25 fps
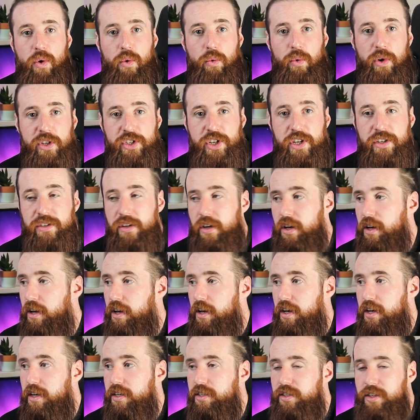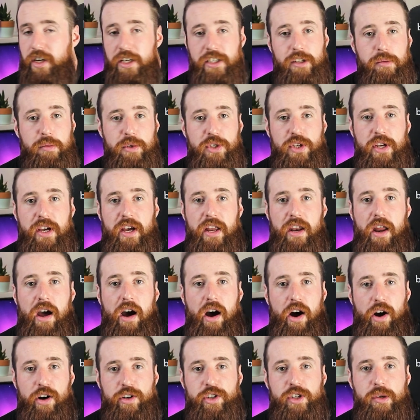which is a 60%
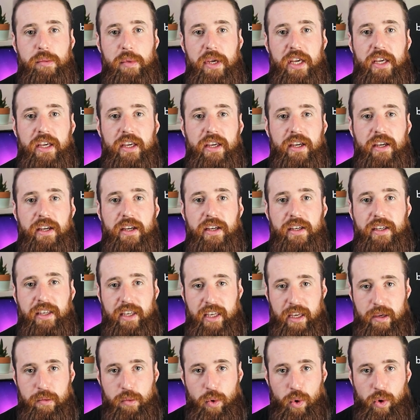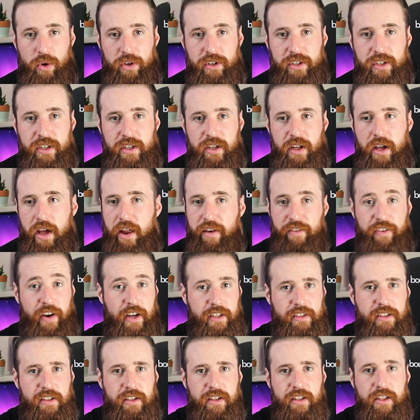RGB keyboard. In
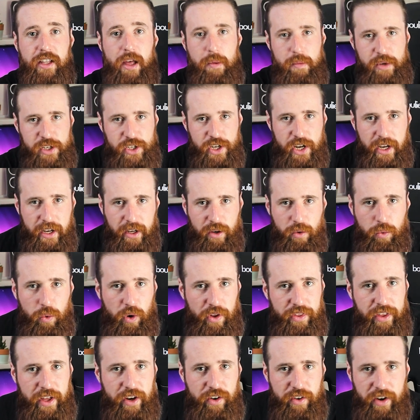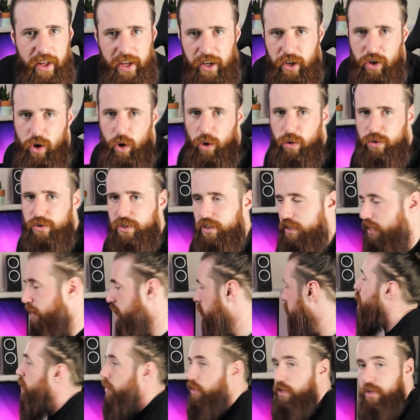fact, let me check what the internet calls it.
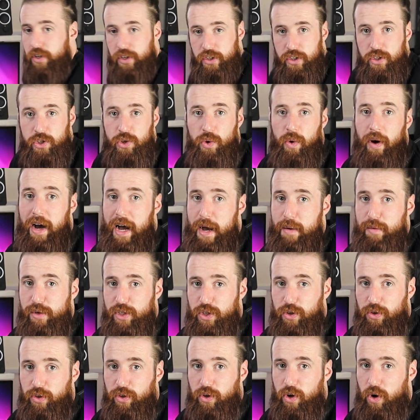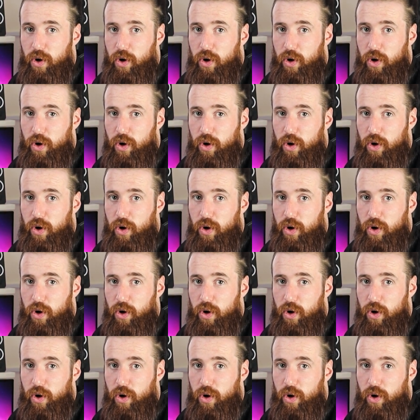So Amazon